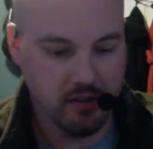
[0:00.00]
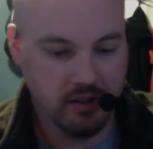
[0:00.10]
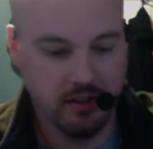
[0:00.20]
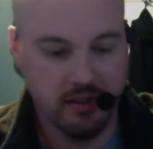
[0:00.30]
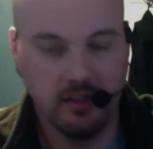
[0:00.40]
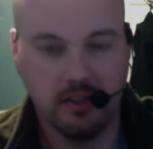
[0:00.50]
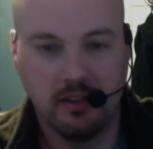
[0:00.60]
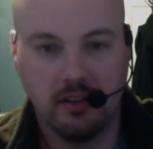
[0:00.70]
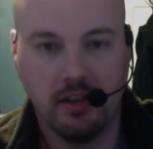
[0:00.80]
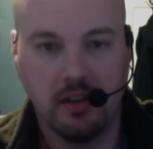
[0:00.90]

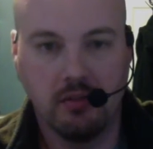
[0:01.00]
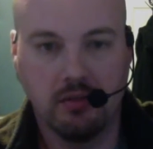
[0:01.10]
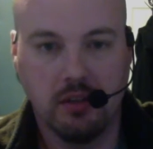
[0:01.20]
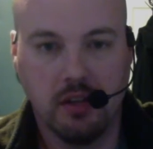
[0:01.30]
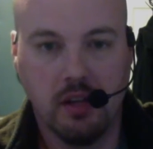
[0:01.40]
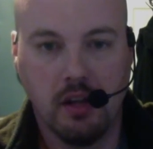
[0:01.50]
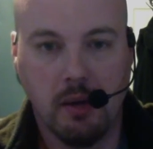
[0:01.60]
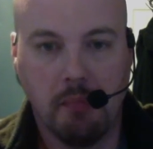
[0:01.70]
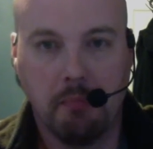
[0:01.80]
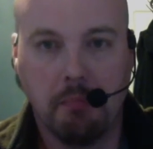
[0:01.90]
And I'll
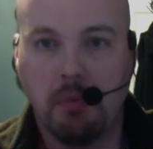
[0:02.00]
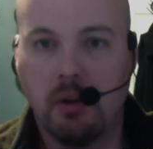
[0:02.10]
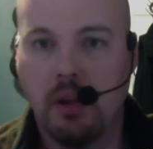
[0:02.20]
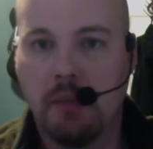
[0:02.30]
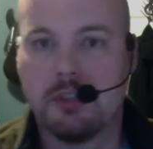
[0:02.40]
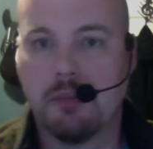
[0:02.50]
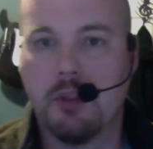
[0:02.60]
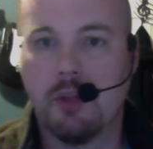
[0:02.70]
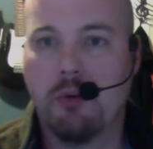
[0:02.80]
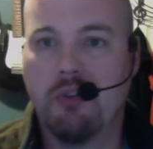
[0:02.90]
pull up some of
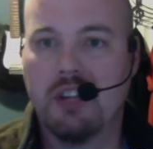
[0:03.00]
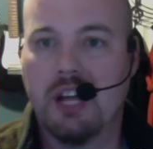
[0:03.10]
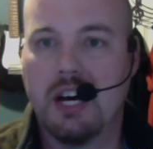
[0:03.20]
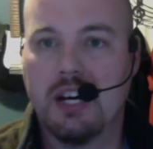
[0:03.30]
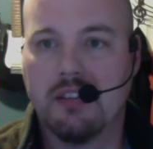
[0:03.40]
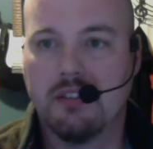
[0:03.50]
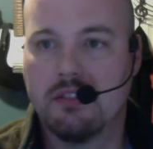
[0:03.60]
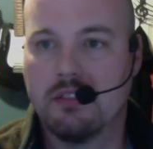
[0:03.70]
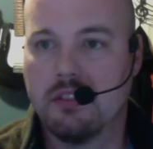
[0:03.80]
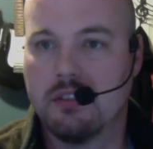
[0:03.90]
the movie lines,
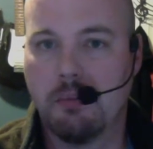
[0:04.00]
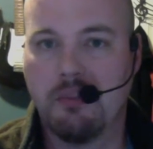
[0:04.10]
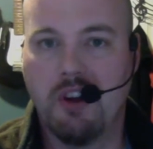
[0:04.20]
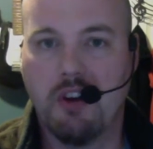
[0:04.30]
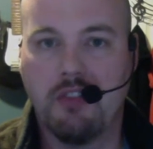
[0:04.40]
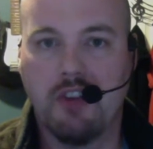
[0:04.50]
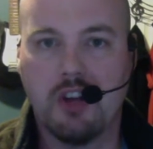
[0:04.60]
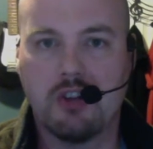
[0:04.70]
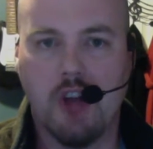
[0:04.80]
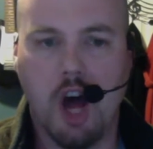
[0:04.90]
some of Darth
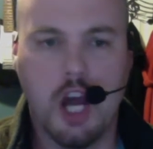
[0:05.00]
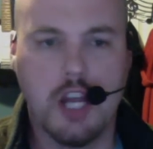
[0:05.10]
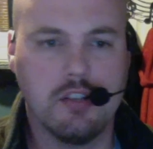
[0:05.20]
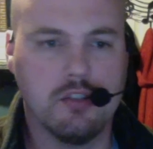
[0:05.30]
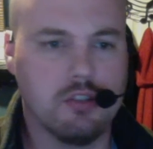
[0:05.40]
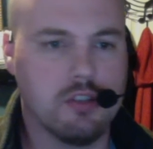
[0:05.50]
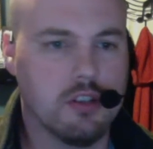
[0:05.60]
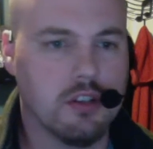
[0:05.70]
Vader's lines.